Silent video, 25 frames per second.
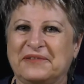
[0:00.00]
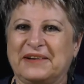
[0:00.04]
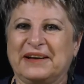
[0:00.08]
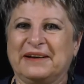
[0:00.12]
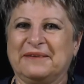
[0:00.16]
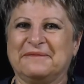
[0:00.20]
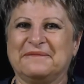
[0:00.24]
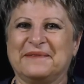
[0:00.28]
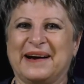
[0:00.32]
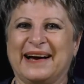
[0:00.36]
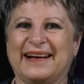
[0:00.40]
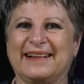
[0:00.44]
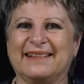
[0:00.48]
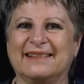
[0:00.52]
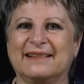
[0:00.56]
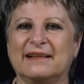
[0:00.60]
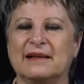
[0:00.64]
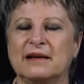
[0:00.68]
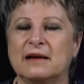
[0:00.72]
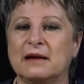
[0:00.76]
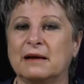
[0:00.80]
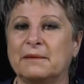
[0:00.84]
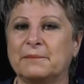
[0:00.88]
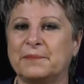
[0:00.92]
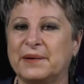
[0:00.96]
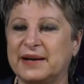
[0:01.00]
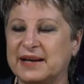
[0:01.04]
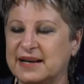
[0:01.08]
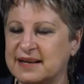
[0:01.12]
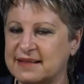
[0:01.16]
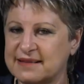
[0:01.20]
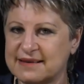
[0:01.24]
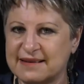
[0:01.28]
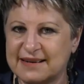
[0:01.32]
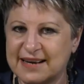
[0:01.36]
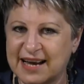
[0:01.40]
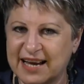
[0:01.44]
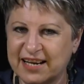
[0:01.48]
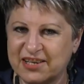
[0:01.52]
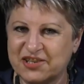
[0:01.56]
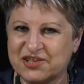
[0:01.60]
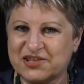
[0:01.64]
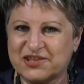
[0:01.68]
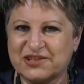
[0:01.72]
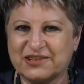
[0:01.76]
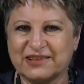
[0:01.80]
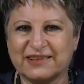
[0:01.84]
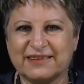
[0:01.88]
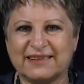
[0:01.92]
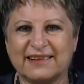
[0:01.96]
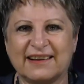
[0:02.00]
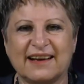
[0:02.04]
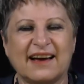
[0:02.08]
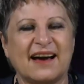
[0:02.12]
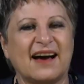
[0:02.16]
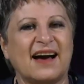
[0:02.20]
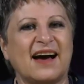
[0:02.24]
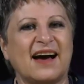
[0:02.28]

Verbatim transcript: female. But in the natural,